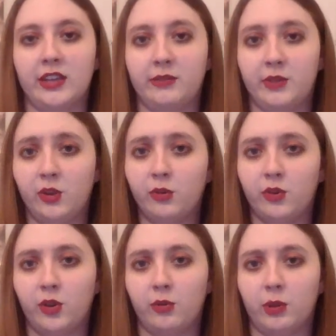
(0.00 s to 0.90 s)
If you don't
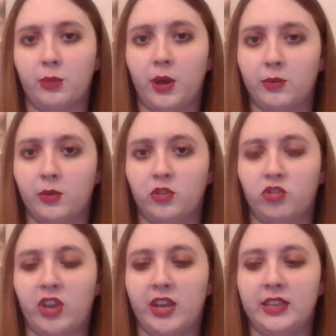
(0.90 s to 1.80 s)
know what Popcorn
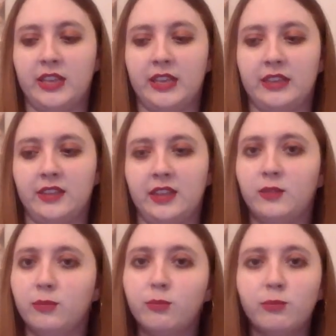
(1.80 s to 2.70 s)
Chat is, it's
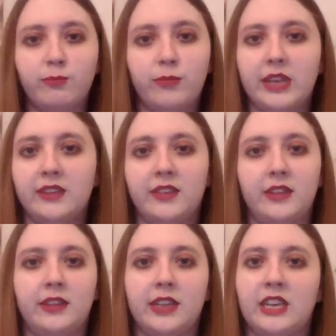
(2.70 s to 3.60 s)

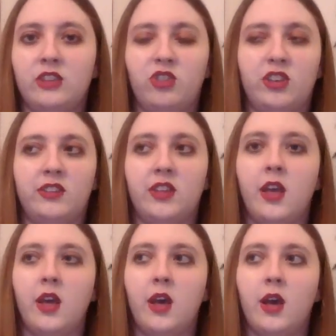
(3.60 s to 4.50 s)
basically just
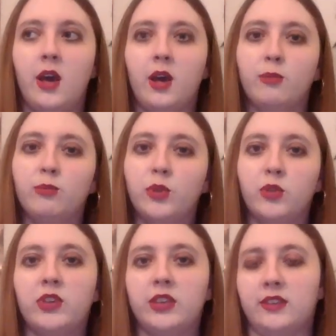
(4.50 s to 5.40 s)
a
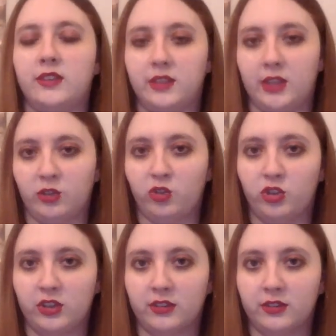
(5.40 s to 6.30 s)
movie
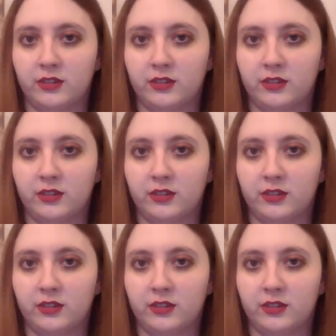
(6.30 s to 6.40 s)
discussion